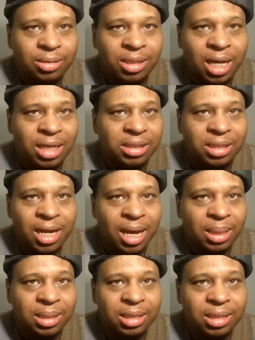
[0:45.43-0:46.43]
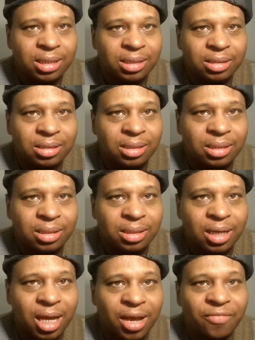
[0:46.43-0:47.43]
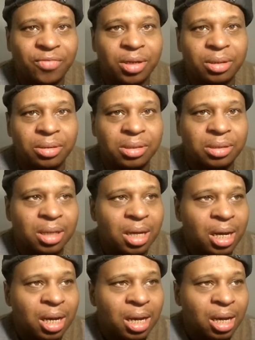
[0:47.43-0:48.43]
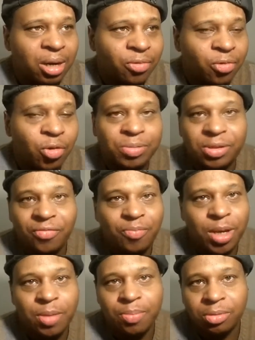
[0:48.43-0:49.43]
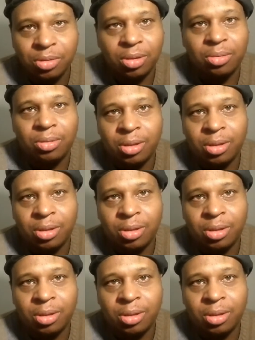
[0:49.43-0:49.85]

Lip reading: nationalities and ethnic groups of people do.